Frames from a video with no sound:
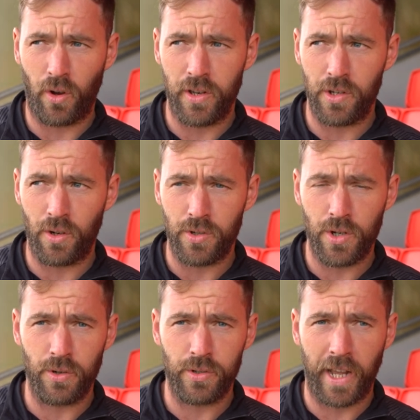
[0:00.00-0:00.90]
Got injured on
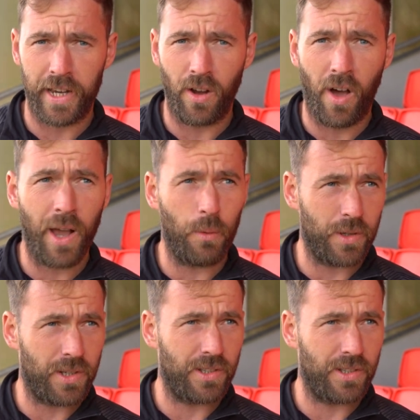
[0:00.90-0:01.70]
Tuesday night, which